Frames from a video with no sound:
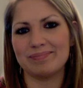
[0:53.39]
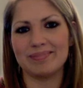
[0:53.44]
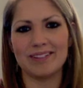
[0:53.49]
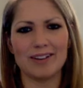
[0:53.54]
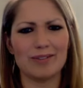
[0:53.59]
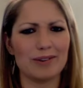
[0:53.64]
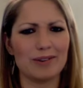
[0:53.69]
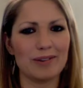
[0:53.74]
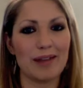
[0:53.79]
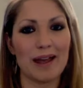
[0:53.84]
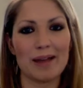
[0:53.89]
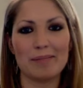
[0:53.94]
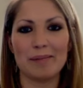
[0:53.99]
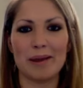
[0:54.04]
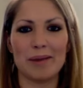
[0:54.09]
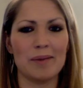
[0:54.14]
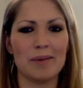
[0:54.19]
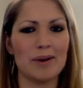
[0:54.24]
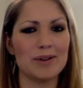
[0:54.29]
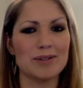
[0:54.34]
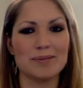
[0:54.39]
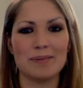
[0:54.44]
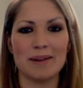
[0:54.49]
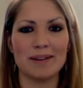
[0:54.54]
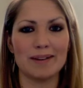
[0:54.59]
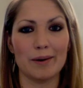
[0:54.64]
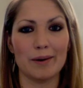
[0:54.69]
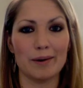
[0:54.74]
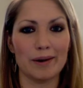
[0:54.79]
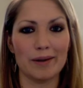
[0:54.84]
if you're like me, most men
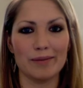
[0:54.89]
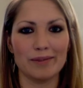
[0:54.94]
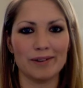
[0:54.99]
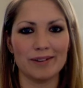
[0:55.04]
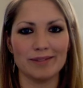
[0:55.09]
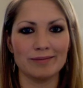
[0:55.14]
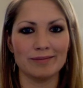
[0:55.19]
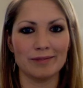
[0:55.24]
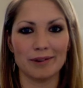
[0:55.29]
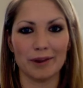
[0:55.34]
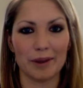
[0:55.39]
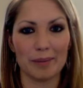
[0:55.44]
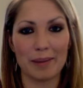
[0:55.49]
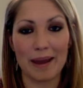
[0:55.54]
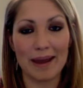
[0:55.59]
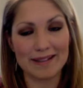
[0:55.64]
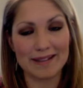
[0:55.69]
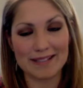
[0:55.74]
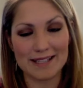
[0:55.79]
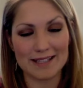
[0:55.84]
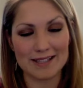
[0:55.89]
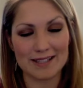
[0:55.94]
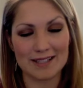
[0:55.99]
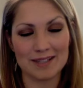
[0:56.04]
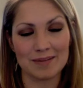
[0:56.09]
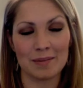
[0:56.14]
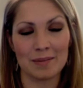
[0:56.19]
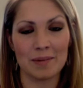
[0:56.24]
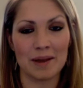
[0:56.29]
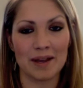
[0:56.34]
don't even really pay attention
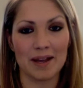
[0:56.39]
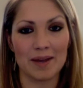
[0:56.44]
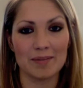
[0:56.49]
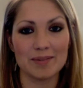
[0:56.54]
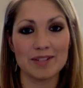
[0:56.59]
to my makeup.